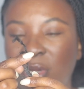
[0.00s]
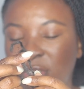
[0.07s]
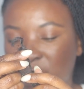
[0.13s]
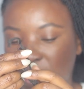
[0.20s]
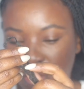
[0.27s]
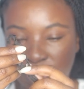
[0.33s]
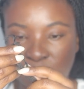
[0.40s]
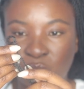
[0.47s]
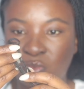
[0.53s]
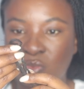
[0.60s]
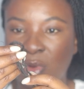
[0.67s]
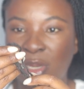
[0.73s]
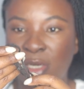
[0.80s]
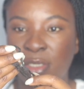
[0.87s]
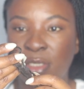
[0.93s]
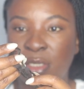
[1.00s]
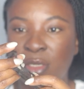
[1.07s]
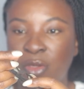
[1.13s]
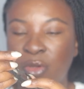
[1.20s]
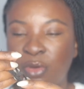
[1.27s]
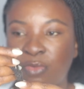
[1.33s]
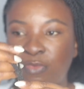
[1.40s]
just one
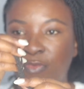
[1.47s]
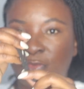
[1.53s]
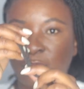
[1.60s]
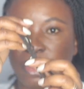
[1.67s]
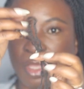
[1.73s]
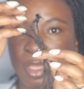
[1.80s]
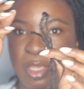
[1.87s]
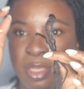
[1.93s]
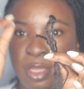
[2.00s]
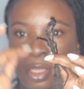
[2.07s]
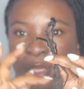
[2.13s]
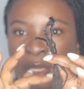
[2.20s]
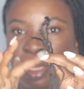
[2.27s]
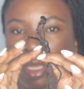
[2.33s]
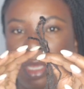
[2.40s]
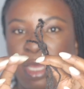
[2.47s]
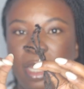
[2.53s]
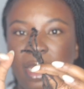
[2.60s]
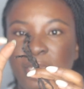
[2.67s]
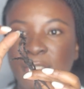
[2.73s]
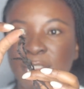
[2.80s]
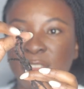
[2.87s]
of the
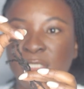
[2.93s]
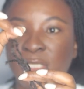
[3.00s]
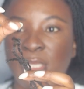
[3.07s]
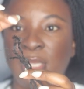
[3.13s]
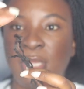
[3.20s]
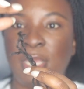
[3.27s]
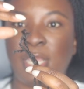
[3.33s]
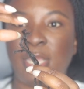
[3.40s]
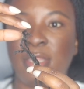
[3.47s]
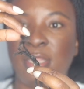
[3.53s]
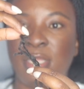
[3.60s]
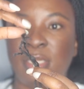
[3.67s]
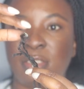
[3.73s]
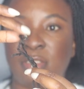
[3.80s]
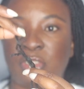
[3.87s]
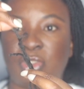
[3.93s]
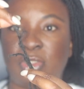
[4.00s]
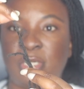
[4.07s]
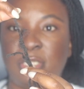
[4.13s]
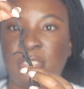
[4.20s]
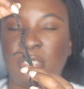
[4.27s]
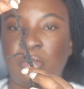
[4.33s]
ends and then
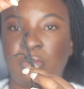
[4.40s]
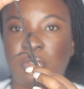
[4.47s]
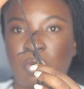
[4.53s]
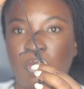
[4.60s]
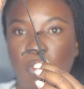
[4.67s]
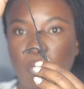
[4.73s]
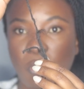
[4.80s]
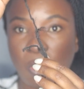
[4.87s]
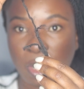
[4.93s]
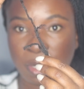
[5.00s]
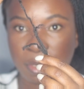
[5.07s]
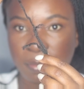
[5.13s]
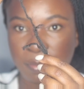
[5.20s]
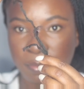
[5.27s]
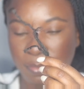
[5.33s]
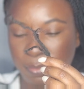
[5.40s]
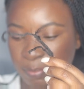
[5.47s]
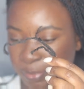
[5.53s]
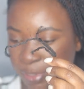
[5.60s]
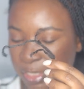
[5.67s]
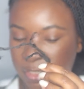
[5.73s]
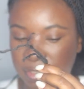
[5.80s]
stretch out one
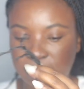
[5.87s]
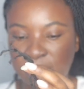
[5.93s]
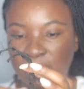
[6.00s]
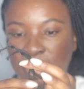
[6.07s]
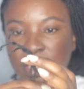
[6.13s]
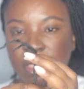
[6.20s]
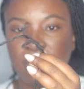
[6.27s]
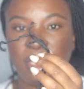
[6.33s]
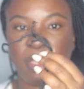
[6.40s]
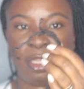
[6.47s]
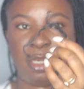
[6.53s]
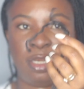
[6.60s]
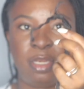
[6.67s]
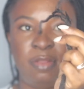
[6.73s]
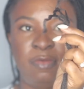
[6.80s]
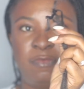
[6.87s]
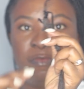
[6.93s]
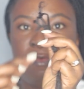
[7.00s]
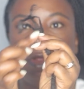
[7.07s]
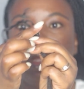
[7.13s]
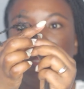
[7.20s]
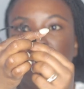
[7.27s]
piece and then
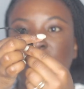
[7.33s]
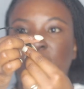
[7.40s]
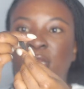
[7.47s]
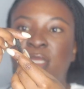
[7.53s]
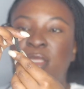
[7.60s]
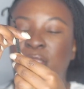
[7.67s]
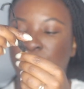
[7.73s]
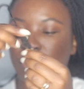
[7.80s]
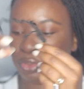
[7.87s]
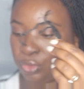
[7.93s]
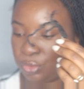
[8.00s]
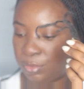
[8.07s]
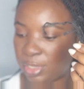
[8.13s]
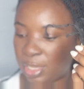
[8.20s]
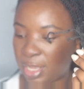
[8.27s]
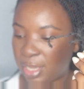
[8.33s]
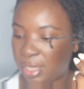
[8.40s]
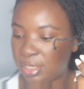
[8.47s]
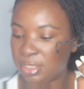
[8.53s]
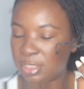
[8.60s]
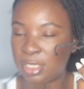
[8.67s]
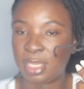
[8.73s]
leave like the two
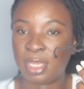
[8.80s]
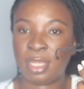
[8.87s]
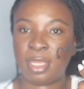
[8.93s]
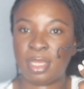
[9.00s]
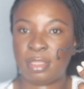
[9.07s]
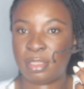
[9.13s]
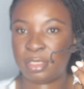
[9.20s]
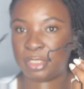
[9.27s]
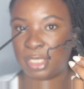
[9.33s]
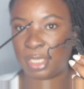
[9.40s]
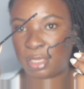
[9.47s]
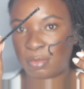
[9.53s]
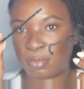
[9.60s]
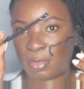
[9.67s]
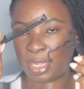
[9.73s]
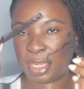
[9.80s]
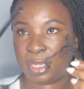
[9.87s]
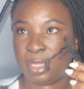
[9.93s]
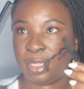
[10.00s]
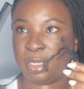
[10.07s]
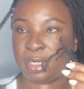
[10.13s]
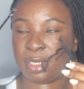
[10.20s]
behind, and then take
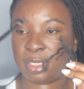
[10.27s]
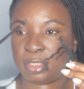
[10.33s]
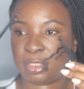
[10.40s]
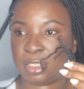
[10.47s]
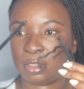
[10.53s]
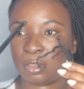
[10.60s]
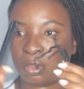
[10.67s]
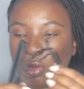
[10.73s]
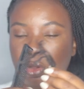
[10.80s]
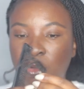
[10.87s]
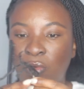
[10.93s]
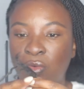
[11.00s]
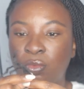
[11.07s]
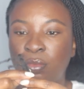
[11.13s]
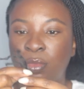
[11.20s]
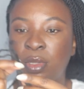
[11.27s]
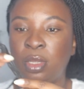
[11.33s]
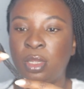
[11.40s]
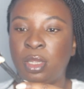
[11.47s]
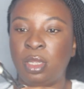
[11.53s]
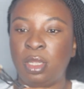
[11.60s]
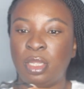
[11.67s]
my red tail comb
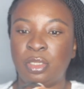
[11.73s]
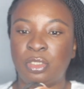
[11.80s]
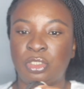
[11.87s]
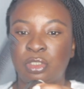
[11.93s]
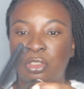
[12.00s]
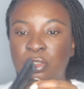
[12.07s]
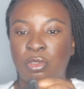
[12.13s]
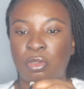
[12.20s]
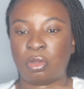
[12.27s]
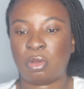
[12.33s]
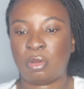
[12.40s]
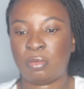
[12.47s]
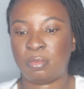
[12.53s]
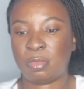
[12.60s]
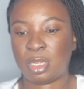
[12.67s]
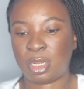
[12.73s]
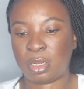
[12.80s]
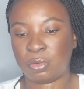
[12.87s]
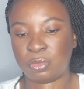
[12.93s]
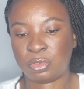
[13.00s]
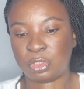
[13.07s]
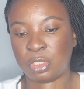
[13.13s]
and just comb
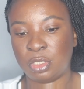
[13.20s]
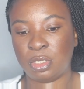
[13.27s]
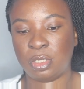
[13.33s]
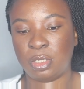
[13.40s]
out